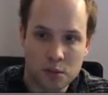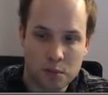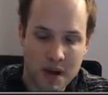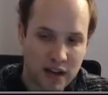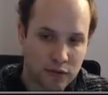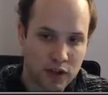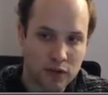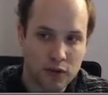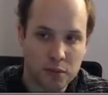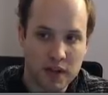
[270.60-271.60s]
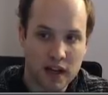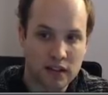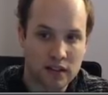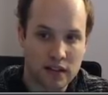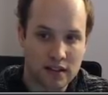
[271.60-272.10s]
benefit from
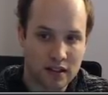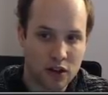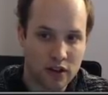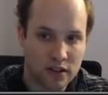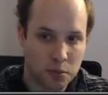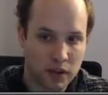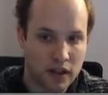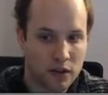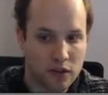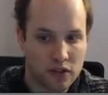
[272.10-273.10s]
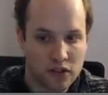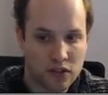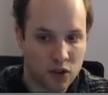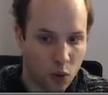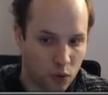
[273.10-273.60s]
that as long as players
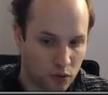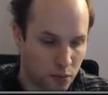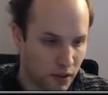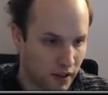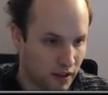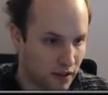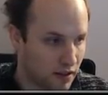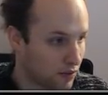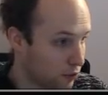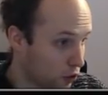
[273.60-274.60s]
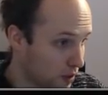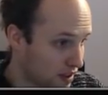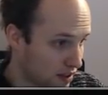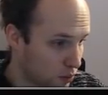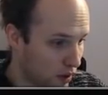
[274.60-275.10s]
don't play the format
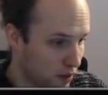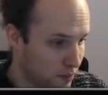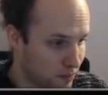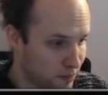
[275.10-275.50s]
that well.